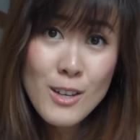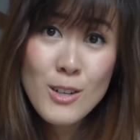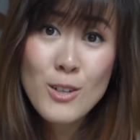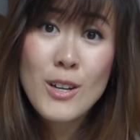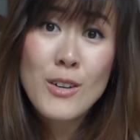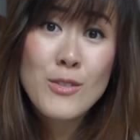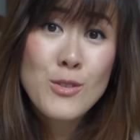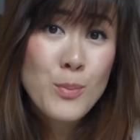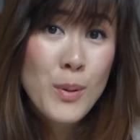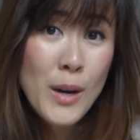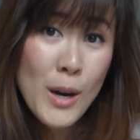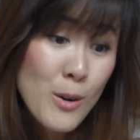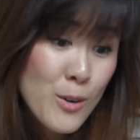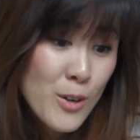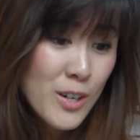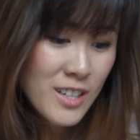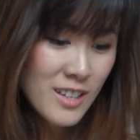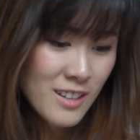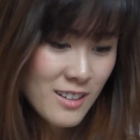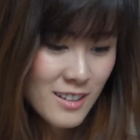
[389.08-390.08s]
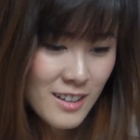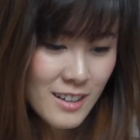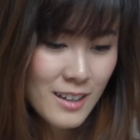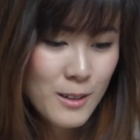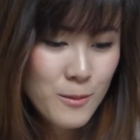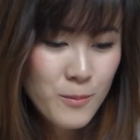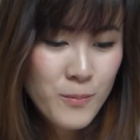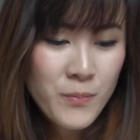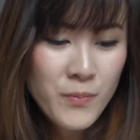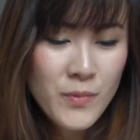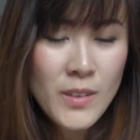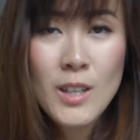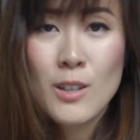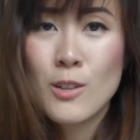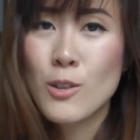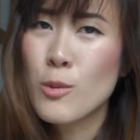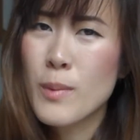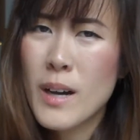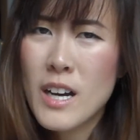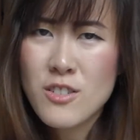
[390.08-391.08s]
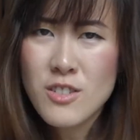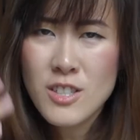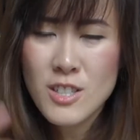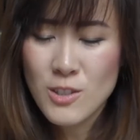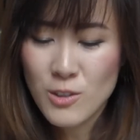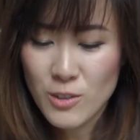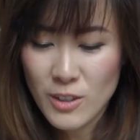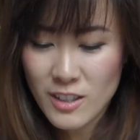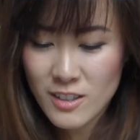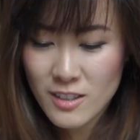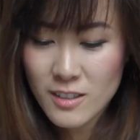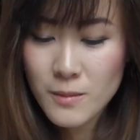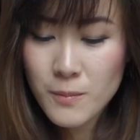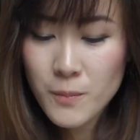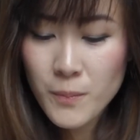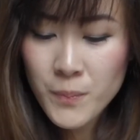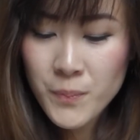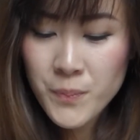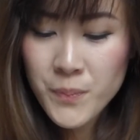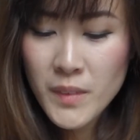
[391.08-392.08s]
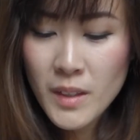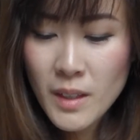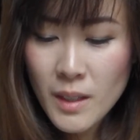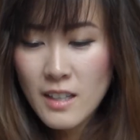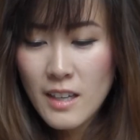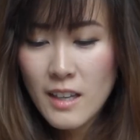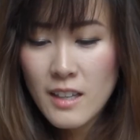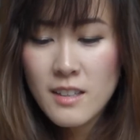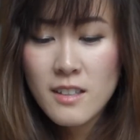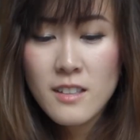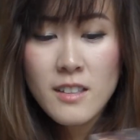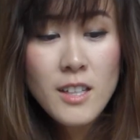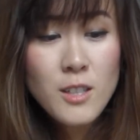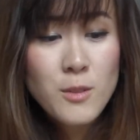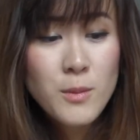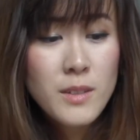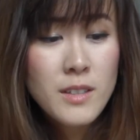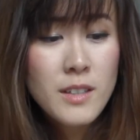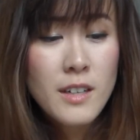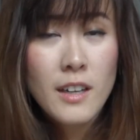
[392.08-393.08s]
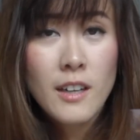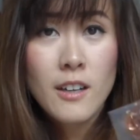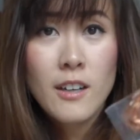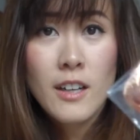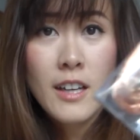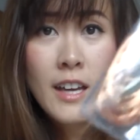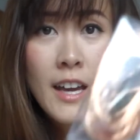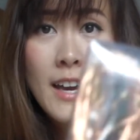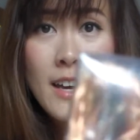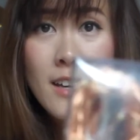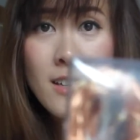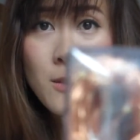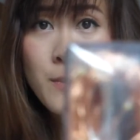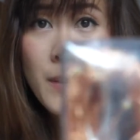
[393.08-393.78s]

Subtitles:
you don't have to power anything up. No batteries, no nothing. And the next one that I got has